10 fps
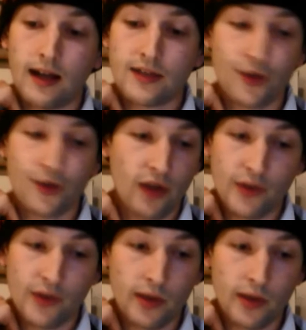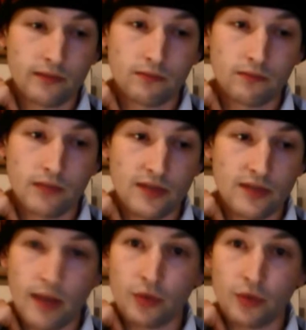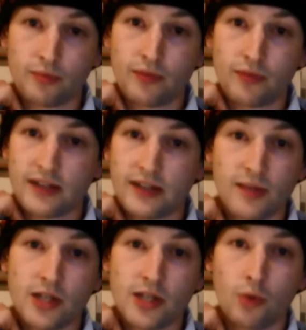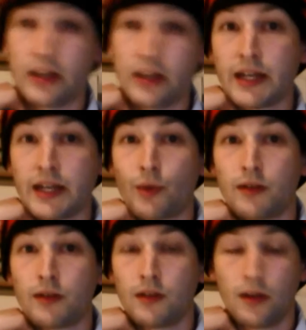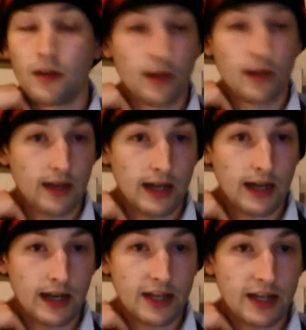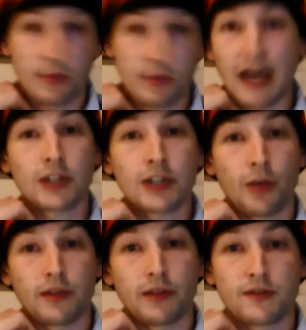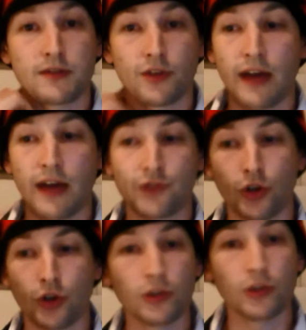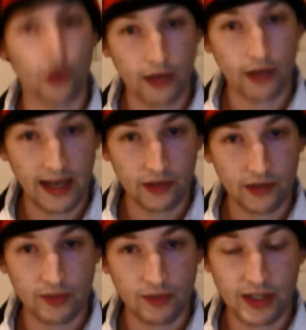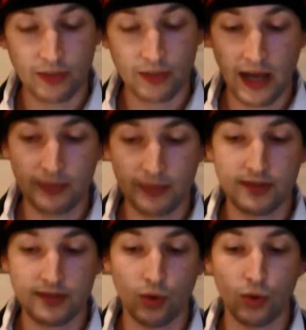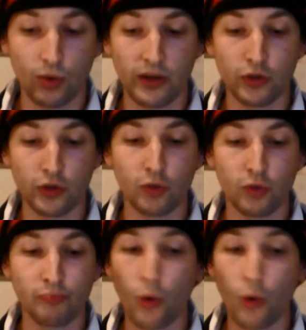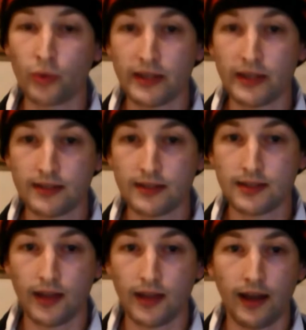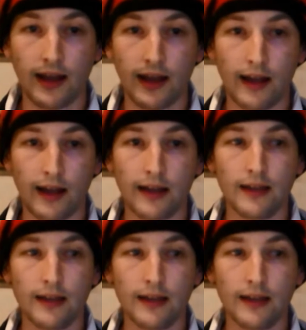so everyone is able to practice magic, or nearly everyone. It can be uncommon, so you have to go learn how to use magic perhaps, or you're born with it. Uh,